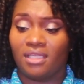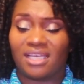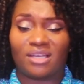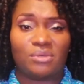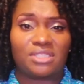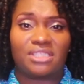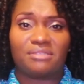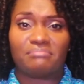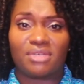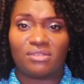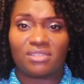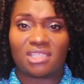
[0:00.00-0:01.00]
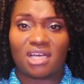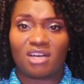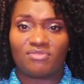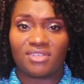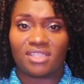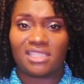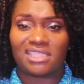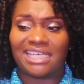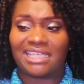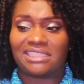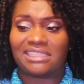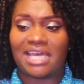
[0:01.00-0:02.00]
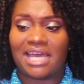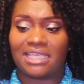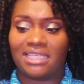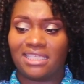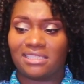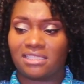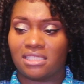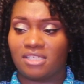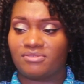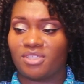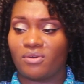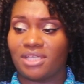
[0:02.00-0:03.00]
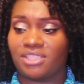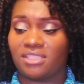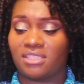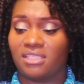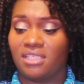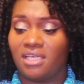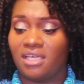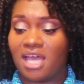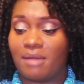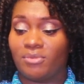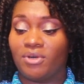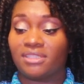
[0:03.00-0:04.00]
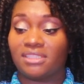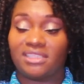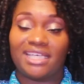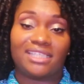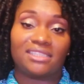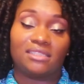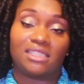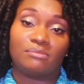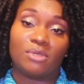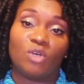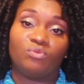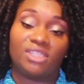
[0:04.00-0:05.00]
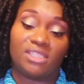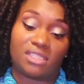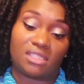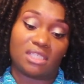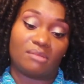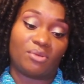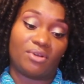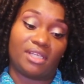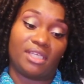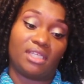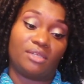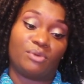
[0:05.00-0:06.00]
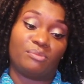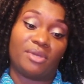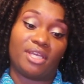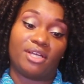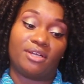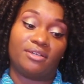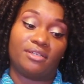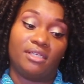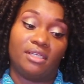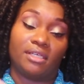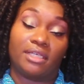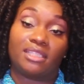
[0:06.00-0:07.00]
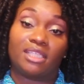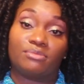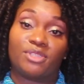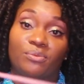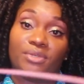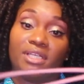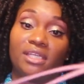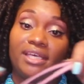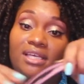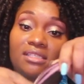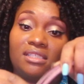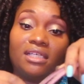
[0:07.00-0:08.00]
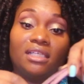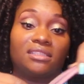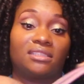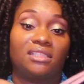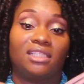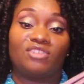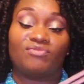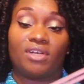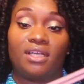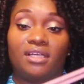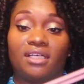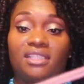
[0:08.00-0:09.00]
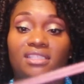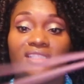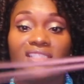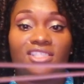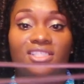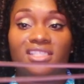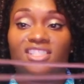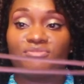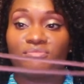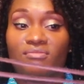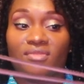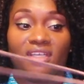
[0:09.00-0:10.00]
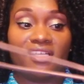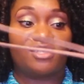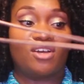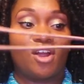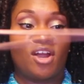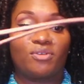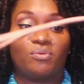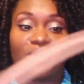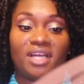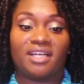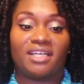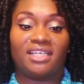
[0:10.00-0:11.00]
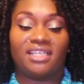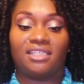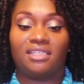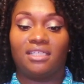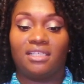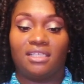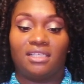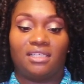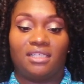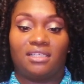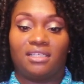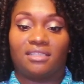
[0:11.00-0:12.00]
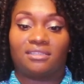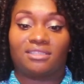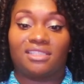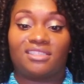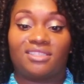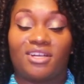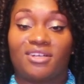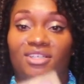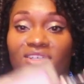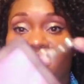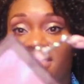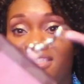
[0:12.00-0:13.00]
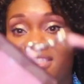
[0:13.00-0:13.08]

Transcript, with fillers: like once it melts off it gets kind of tacky and stuff so I just I'm going to take it to them hopefully this summer and get it repaired get them to reglaze it because it's still in very good condition it's hard wearing it's dirty on the